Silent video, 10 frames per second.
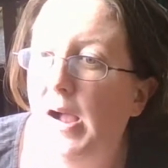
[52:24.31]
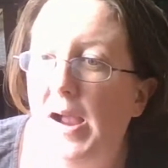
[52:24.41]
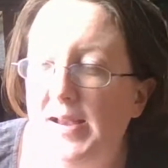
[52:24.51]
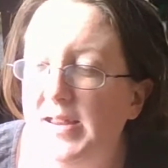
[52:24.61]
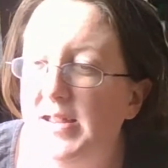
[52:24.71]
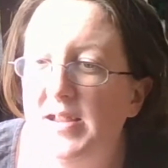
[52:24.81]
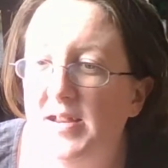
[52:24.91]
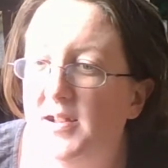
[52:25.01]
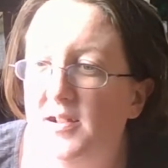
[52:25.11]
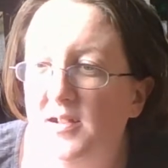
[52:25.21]
I
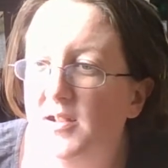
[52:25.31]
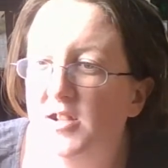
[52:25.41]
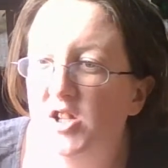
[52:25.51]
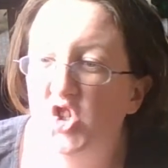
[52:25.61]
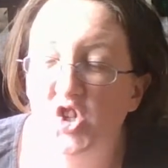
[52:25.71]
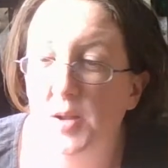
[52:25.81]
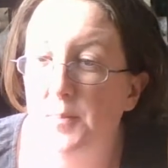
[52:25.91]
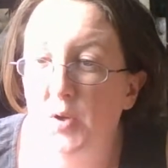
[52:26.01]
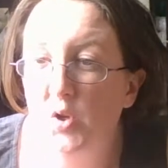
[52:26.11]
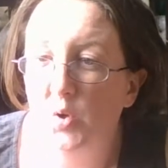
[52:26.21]
need
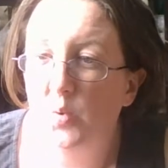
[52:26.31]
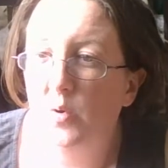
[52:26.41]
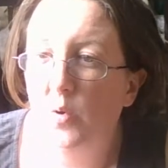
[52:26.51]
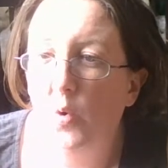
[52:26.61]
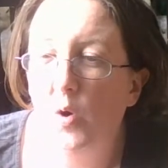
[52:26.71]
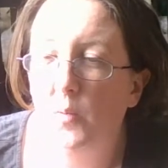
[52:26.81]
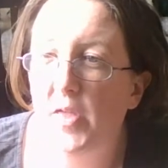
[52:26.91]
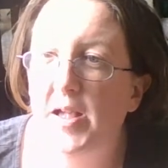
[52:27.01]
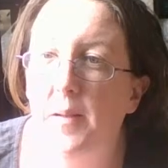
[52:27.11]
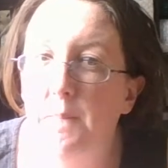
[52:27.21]
shampoo. Or
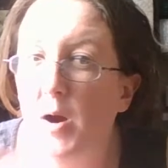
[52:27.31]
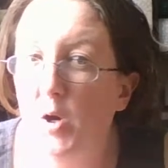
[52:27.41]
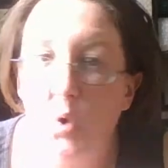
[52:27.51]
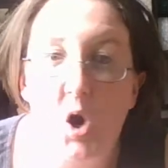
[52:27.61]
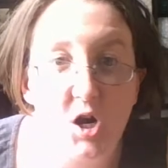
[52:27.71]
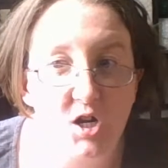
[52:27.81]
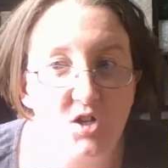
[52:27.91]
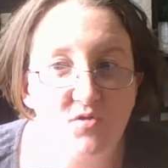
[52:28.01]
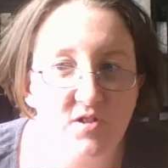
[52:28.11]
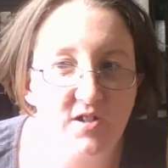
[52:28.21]
they can borrow
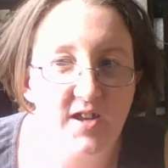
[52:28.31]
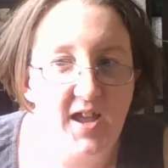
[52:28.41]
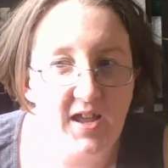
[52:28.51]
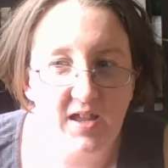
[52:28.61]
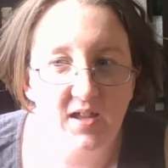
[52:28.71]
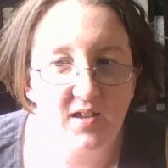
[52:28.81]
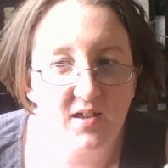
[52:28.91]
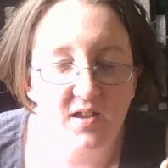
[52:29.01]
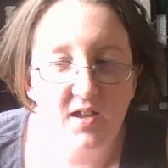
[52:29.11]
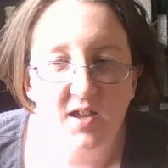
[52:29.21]
ours for a day
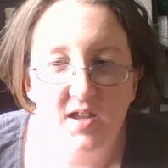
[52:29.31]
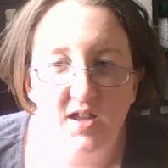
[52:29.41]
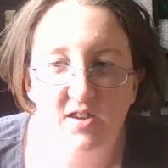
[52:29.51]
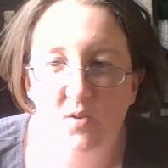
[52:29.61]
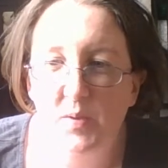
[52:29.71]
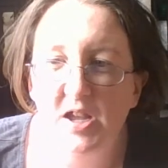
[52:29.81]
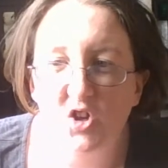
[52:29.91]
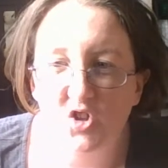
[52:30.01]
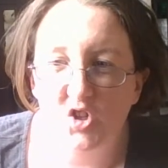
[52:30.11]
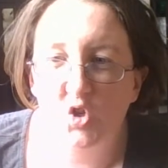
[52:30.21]
until we
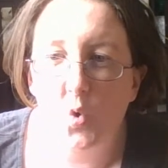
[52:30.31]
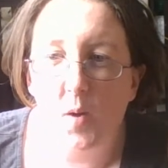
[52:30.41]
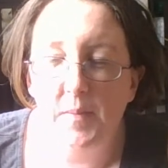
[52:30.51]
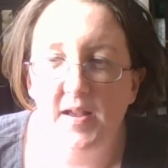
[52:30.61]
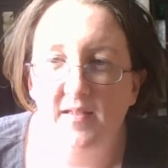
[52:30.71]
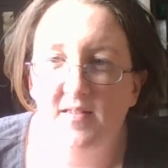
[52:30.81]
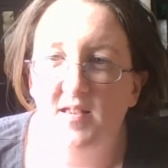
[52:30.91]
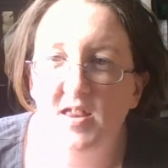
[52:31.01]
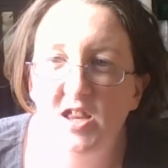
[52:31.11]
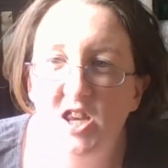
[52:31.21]
get to the store, because as
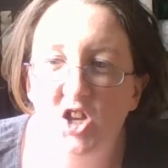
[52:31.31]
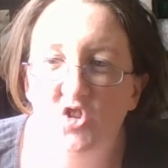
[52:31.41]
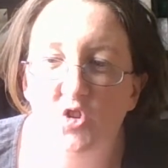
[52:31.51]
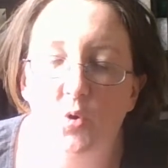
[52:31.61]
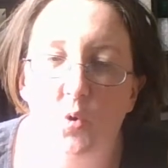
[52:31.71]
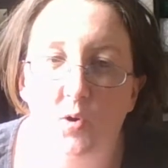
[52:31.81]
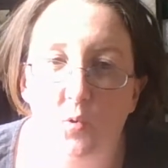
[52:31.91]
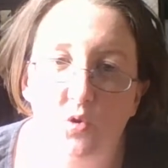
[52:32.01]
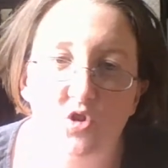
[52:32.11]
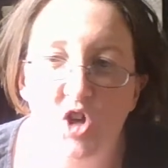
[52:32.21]
a teenager or an
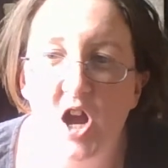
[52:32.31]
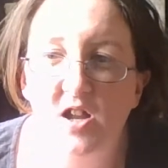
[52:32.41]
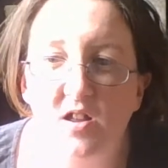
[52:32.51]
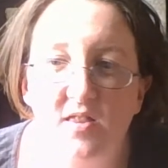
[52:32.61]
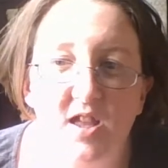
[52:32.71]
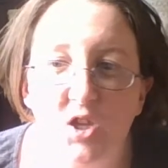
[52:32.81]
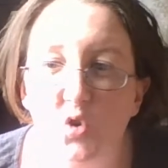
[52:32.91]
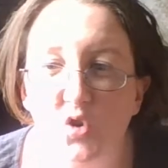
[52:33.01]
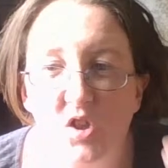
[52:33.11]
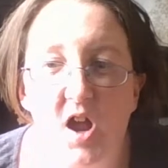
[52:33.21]
older child, they
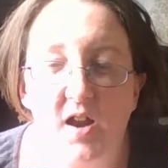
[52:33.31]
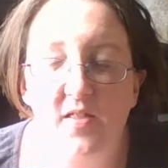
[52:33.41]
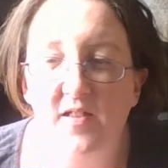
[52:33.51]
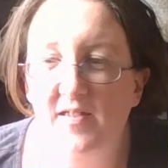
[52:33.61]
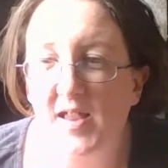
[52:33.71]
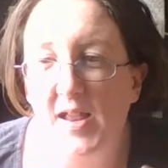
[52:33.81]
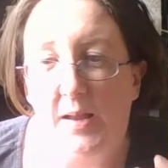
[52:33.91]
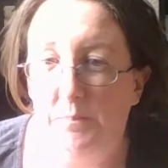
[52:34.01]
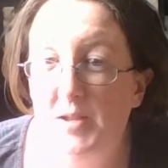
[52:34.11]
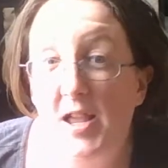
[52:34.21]
use a lot of the
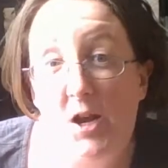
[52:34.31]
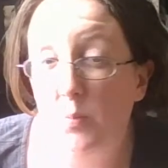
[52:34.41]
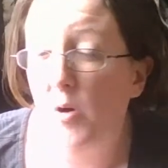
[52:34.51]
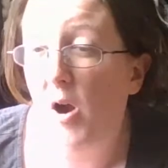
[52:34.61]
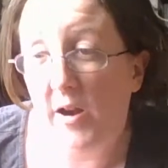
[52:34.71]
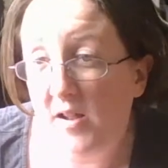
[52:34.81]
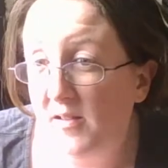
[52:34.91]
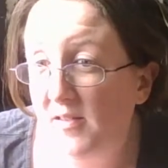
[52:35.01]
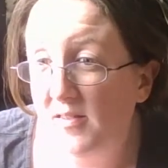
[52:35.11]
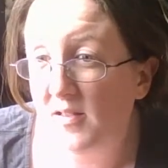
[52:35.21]
same care
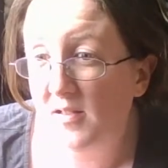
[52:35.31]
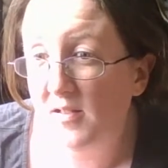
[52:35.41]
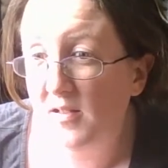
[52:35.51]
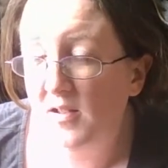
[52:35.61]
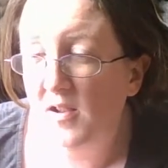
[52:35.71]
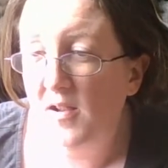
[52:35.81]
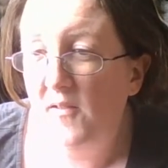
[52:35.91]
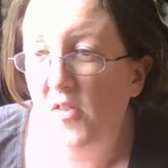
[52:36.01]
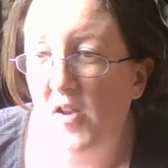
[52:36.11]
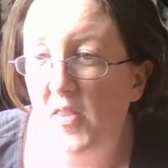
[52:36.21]
products,
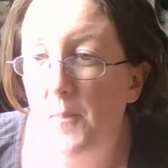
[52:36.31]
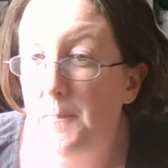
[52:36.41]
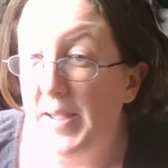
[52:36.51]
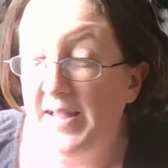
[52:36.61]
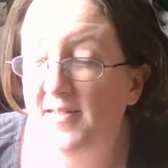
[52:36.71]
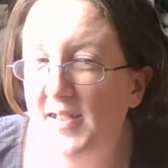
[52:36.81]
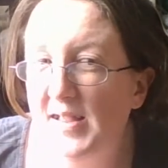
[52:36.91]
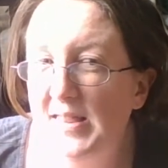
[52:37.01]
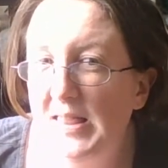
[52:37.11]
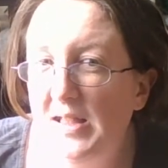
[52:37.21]
a lot of the
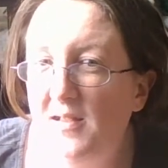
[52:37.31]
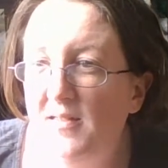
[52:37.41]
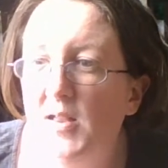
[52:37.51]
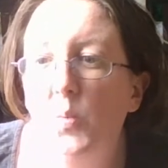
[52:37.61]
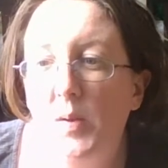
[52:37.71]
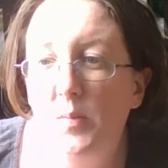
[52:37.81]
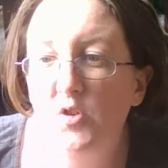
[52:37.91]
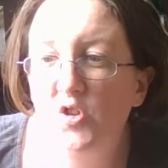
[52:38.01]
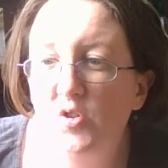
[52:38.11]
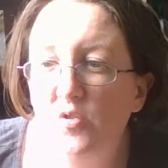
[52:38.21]
basic things that we
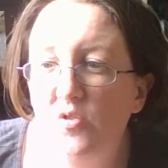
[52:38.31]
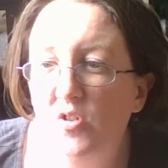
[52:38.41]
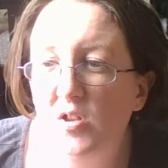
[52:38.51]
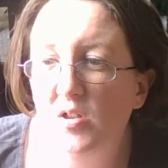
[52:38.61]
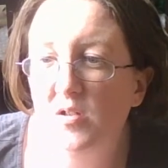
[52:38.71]
would use.